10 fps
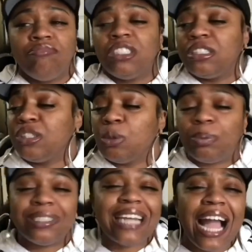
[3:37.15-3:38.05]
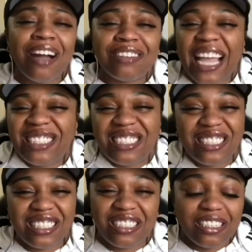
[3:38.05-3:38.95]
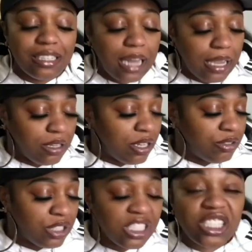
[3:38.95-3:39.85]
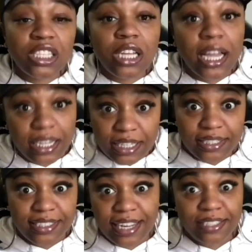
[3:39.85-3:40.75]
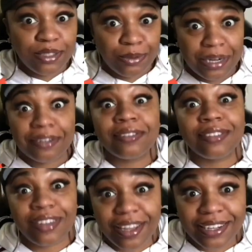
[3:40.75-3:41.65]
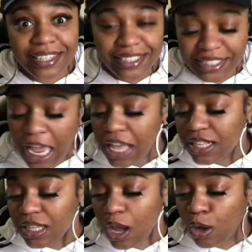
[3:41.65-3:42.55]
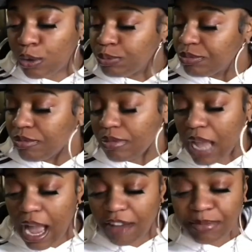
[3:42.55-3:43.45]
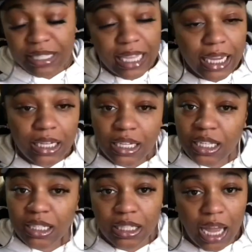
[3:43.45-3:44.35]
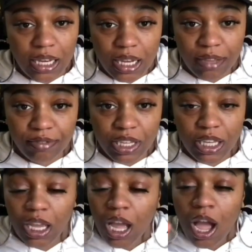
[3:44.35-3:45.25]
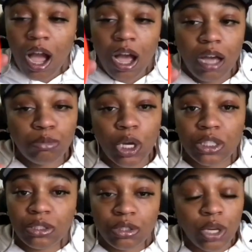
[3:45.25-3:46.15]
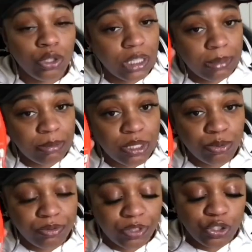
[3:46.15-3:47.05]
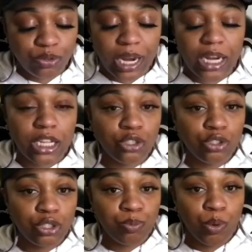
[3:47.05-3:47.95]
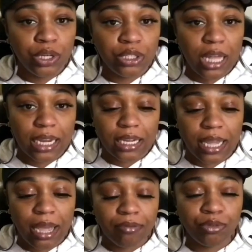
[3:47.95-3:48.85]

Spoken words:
super down, like, just like, you know, just sluggish. That's the word, sluggish. So I've been taking this, and I love it. All you know, you keep this refrigerated, you just pour you like a cap full.